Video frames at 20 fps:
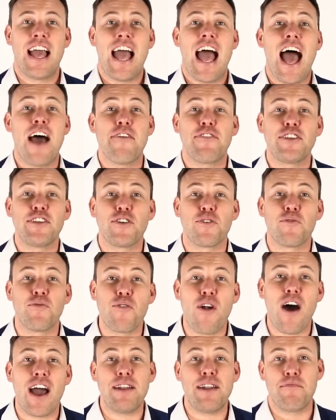Having the
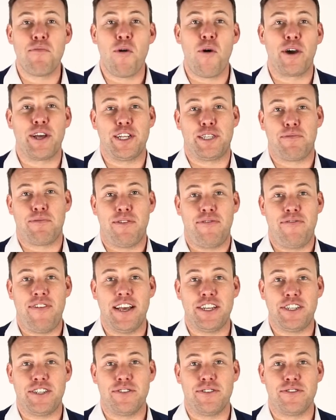right mortgage
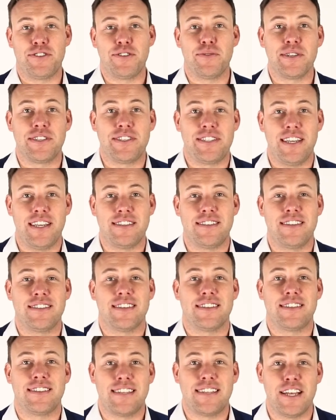professional to assist is
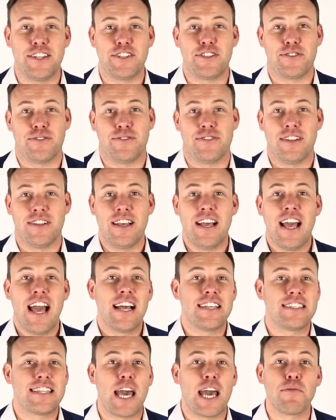essential,
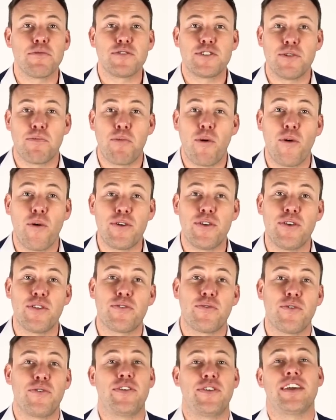as they will support you
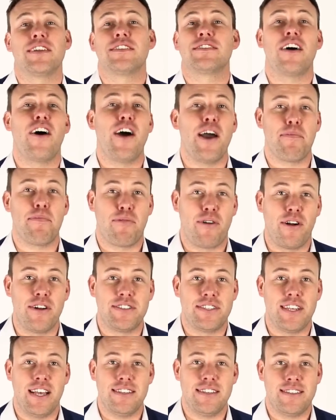through the entire
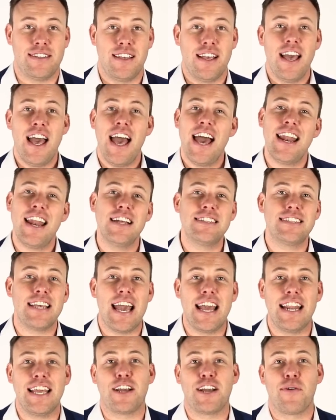process and answer
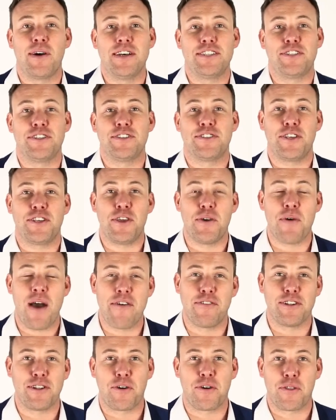any questions that you
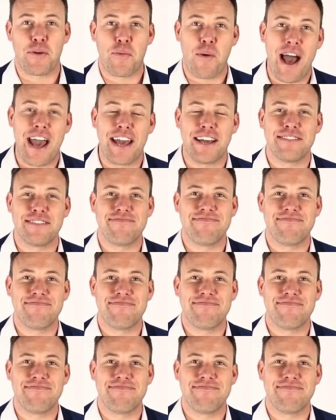have along the way.